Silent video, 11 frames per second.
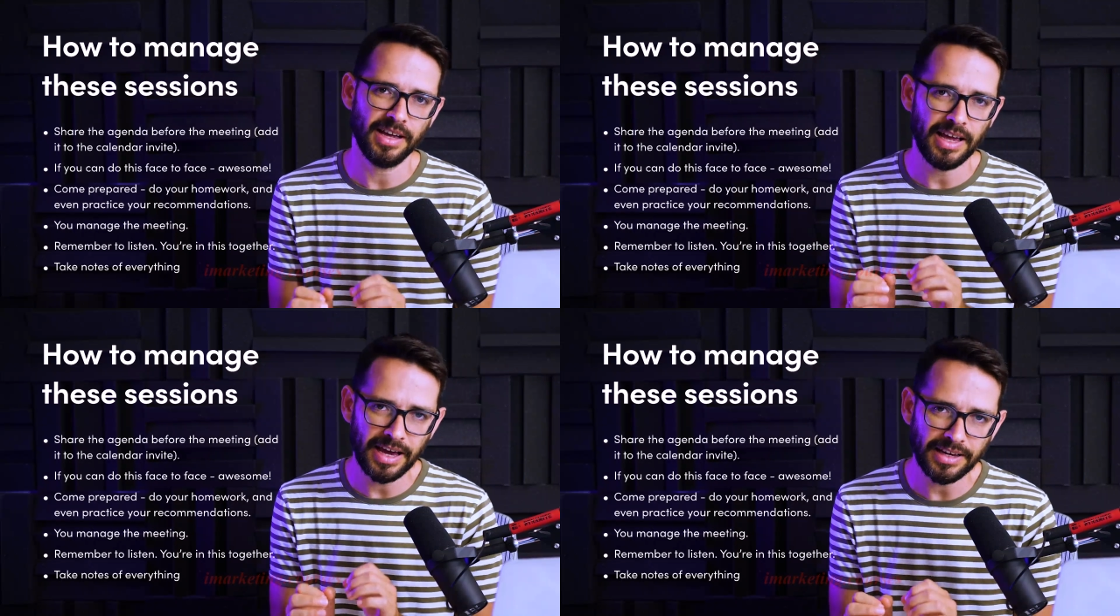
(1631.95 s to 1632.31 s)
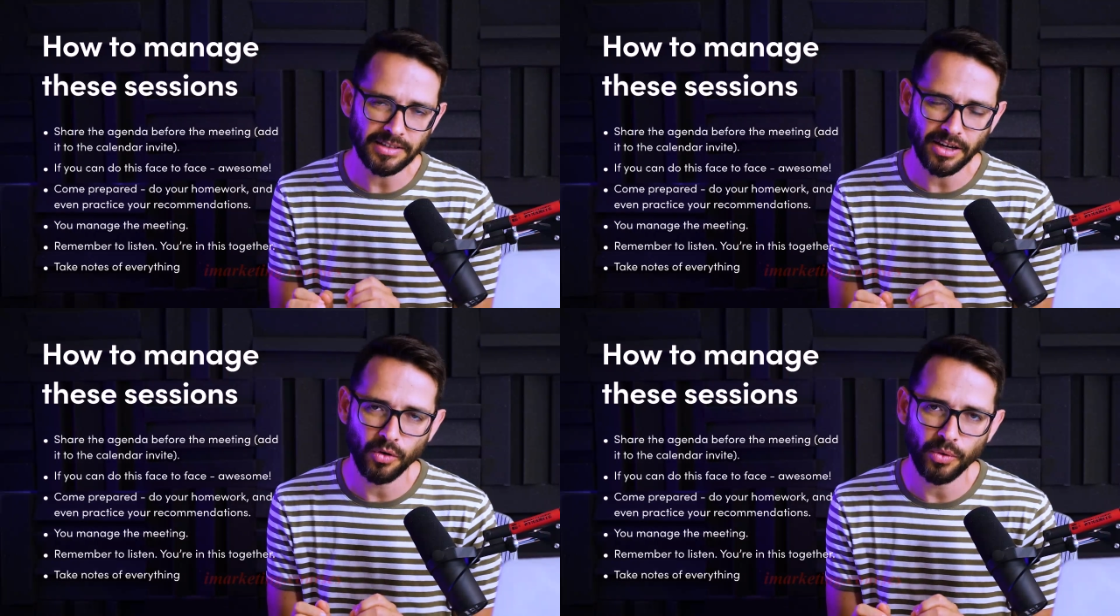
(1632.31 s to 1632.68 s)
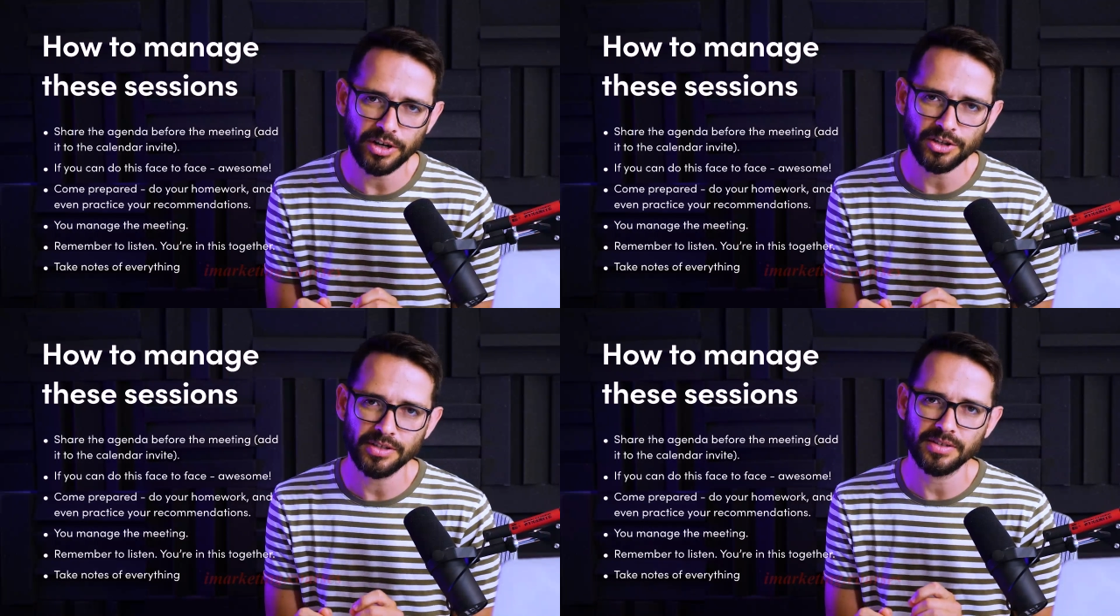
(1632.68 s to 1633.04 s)
Ask
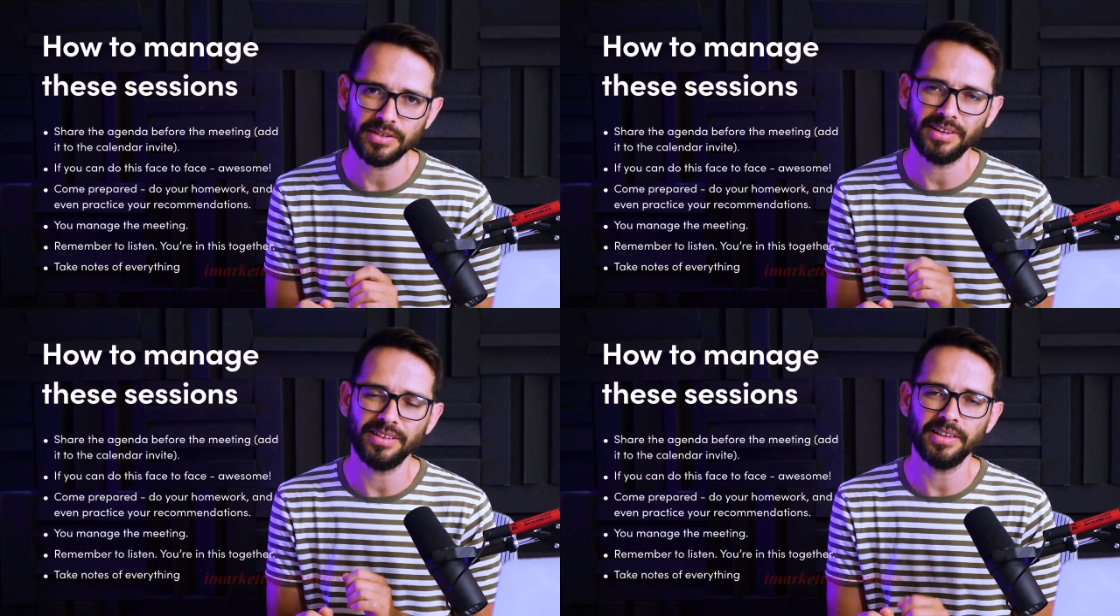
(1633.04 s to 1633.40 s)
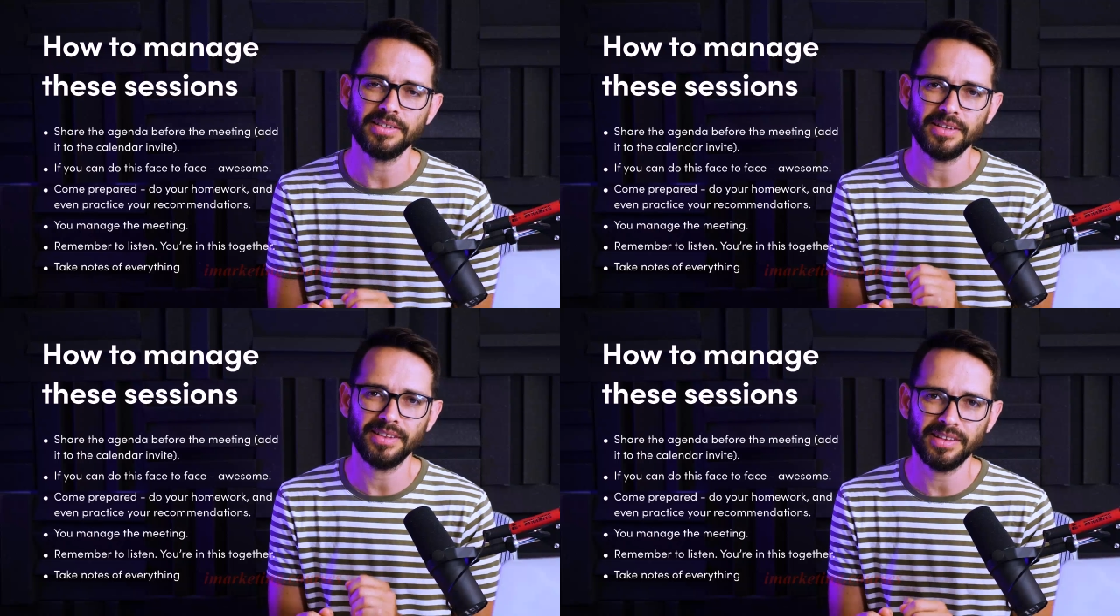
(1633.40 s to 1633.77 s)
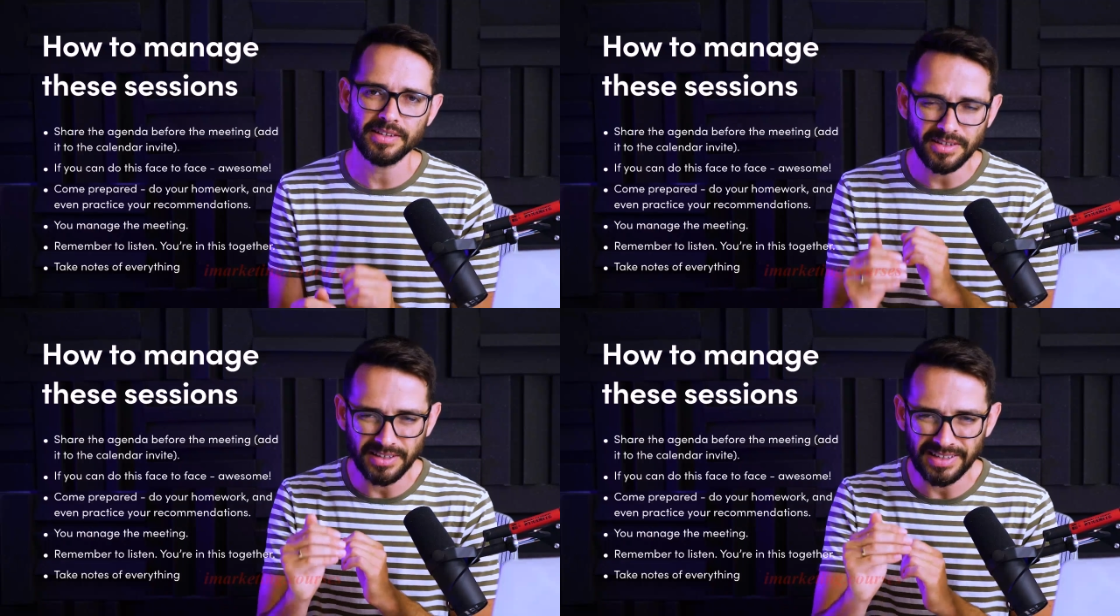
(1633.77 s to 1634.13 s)
questions and then
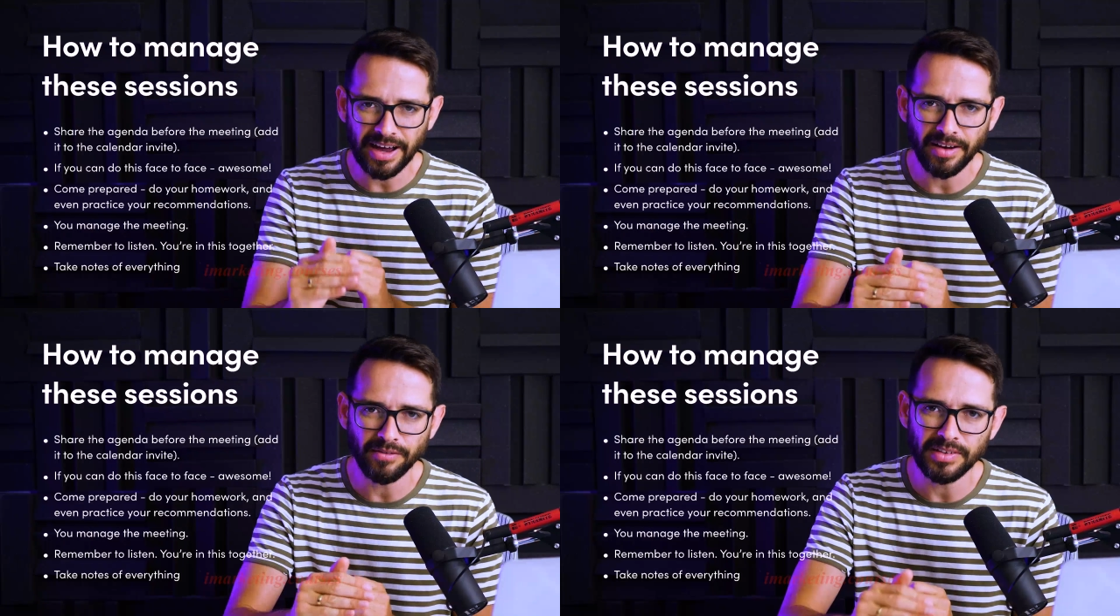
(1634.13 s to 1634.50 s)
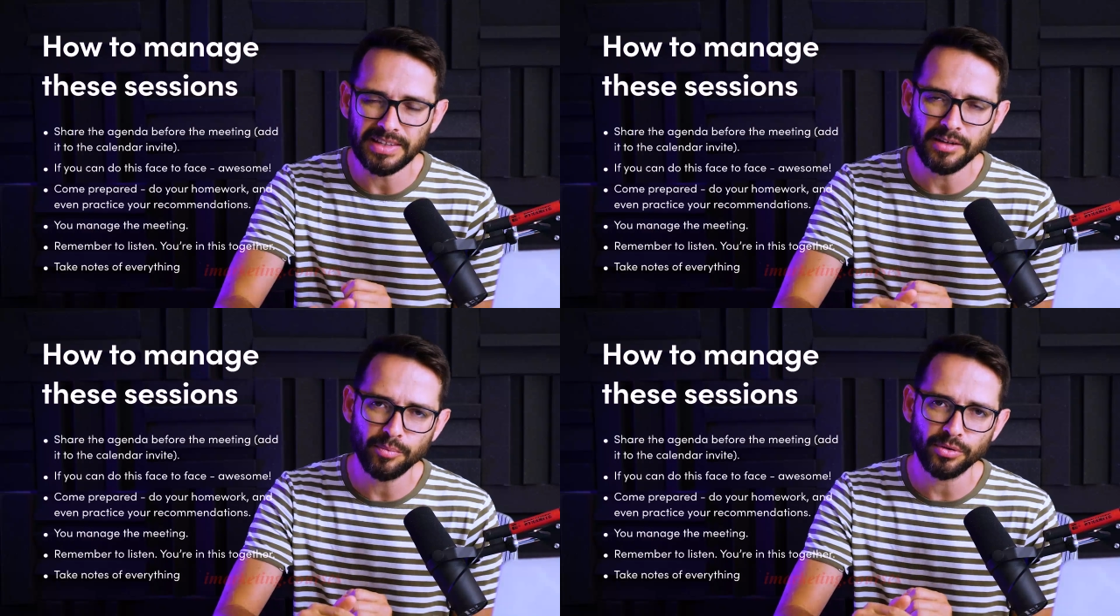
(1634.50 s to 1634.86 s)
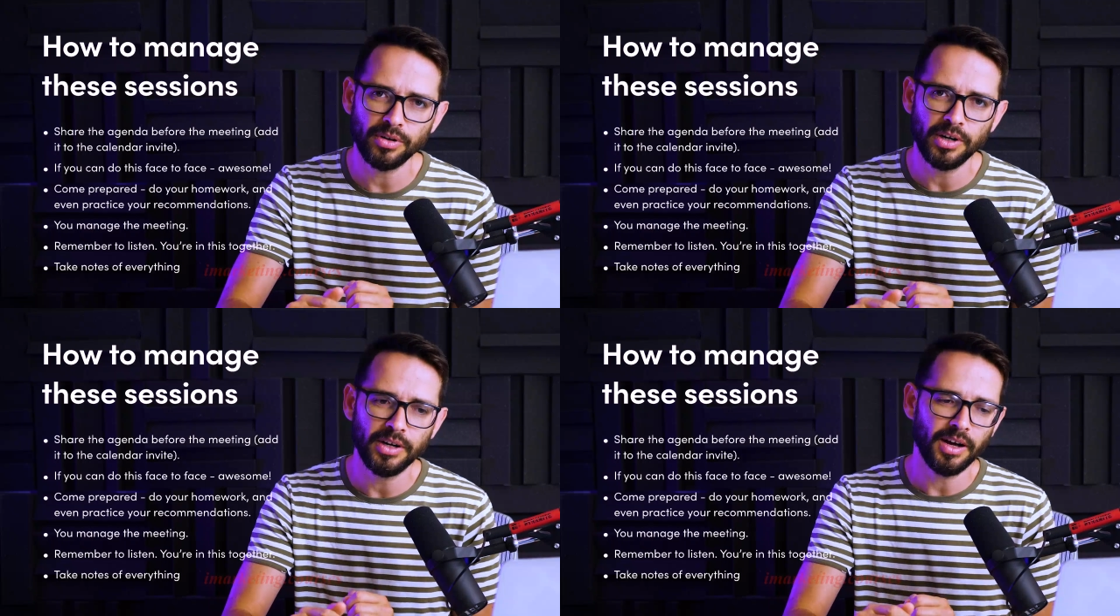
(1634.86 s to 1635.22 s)
listen, dive
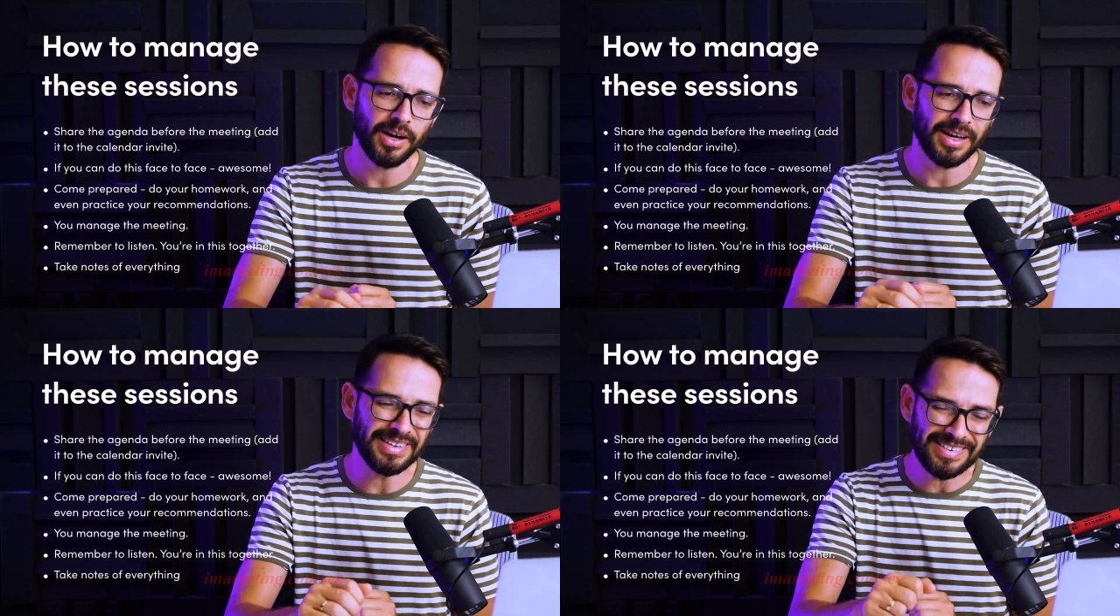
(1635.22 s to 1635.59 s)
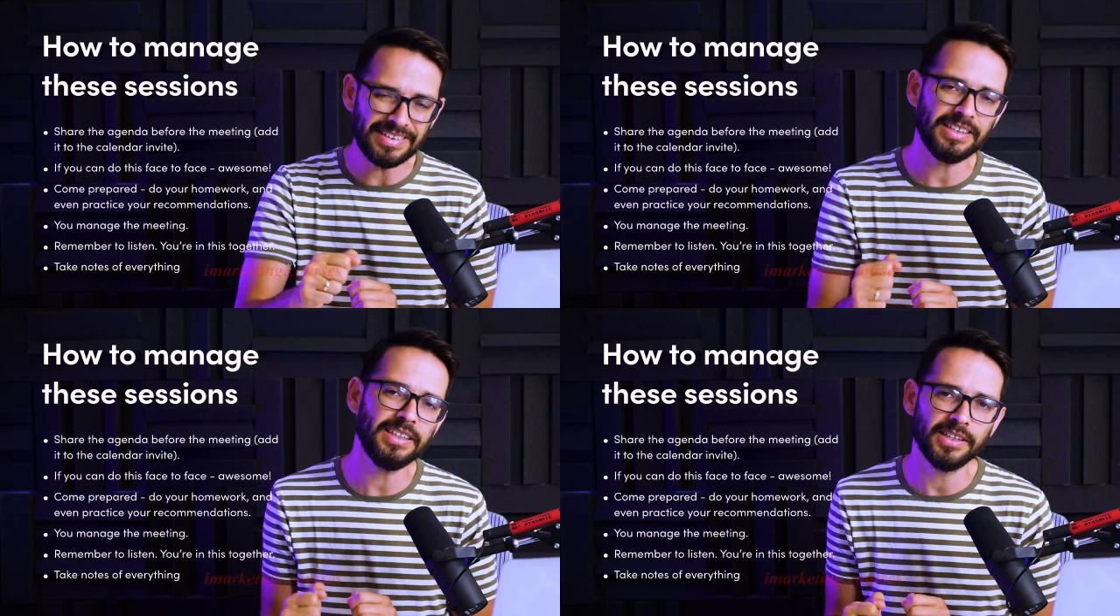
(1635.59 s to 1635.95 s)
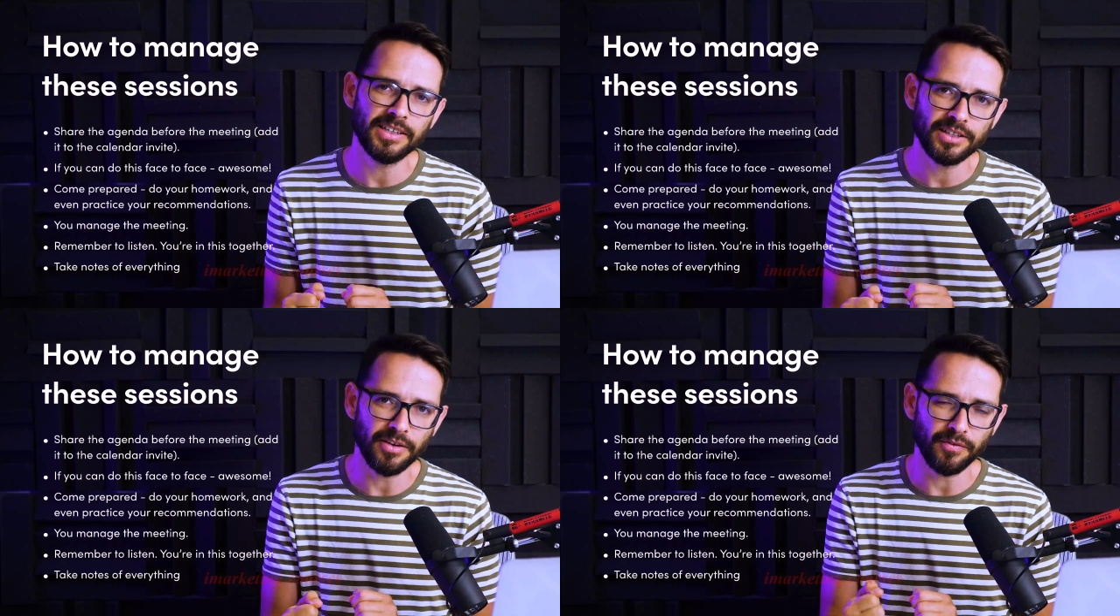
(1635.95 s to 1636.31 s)
deeper,
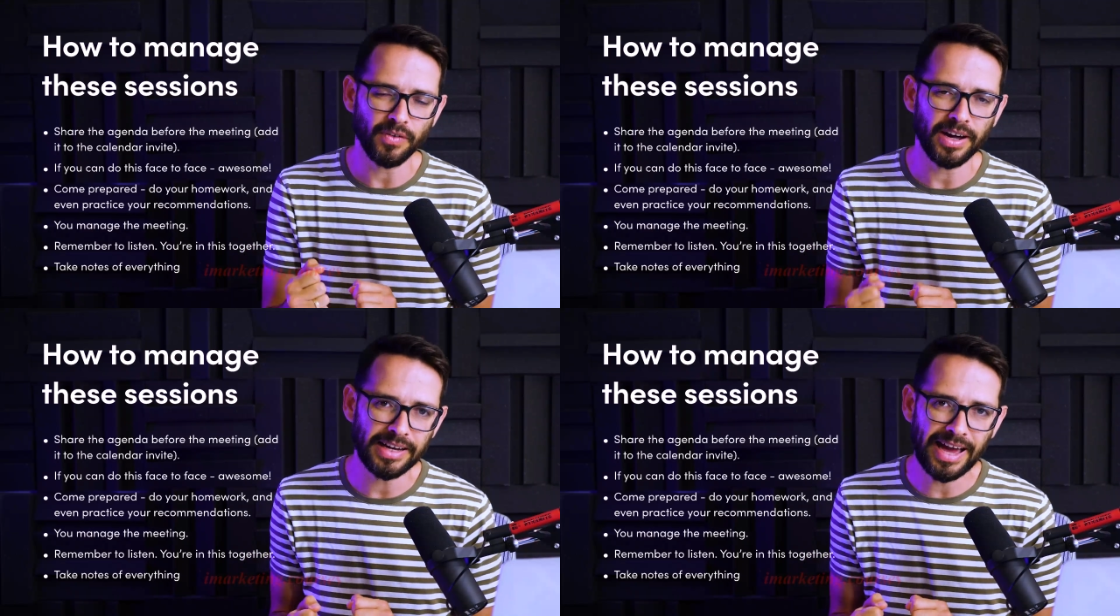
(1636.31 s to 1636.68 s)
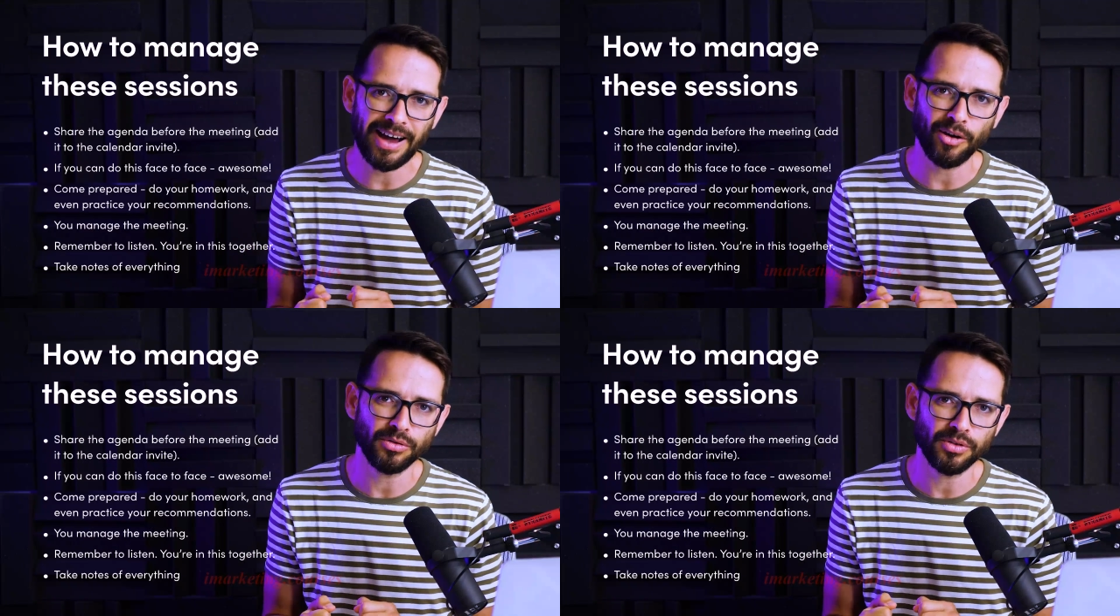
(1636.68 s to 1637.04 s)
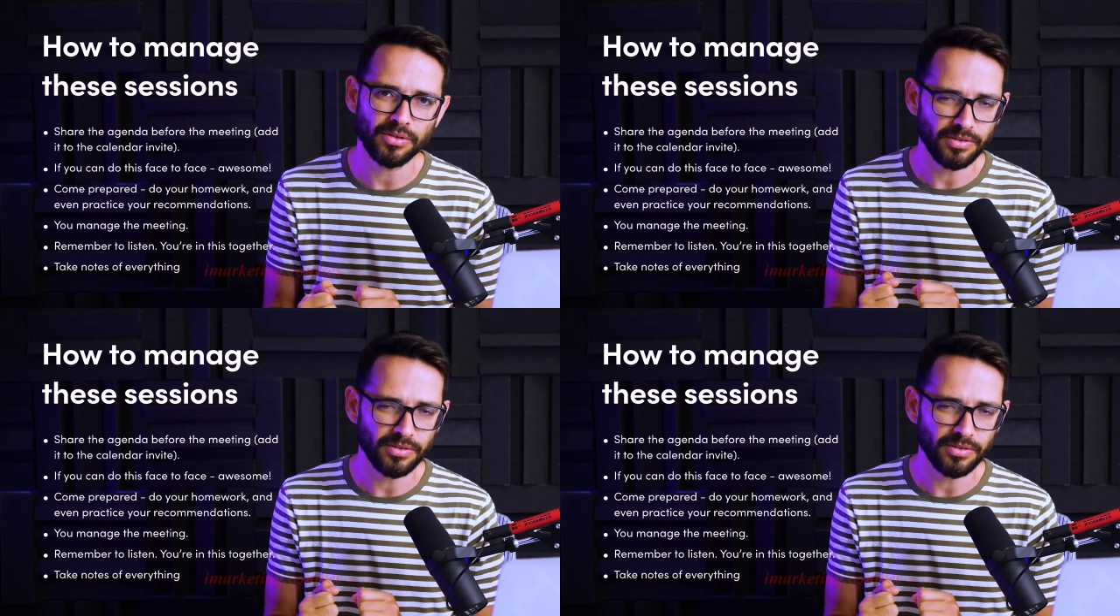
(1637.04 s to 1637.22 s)
dig to find out,